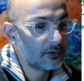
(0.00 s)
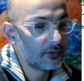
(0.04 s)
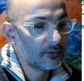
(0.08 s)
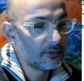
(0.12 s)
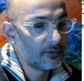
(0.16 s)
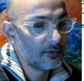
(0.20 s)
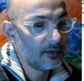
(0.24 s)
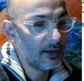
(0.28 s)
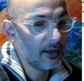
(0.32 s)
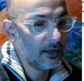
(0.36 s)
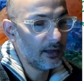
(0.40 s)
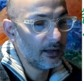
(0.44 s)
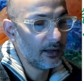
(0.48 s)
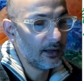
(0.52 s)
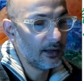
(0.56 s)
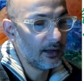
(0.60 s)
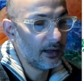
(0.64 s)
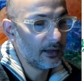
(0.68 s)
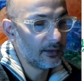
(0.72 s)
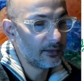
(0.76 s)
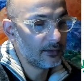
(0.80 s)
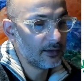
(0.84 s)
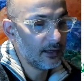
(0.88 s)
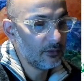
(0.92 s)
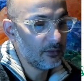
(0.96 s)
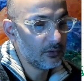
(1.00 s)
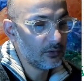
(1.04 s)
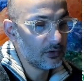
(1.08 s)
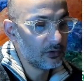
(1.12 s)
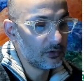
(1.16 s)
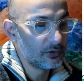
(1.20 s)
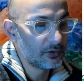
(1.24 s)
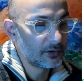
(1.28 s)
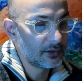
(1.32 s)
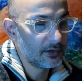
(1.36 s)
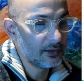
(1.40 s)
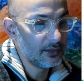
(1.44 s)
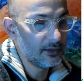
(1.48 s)
10 we
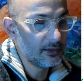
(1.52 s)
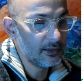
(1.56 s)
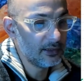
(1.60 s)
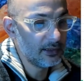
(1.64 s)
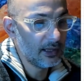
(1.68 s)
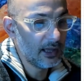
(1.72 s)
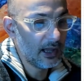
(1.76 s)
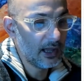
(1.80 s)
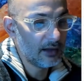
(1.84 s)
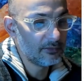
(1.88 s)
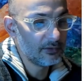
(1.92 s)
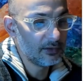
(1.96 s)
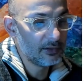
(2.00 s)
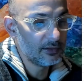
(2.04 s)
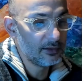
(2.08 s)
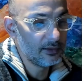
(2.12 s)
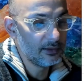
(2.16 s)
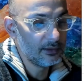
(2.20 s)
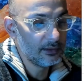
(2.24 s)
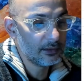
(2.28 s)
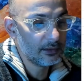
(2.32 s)
already have it here.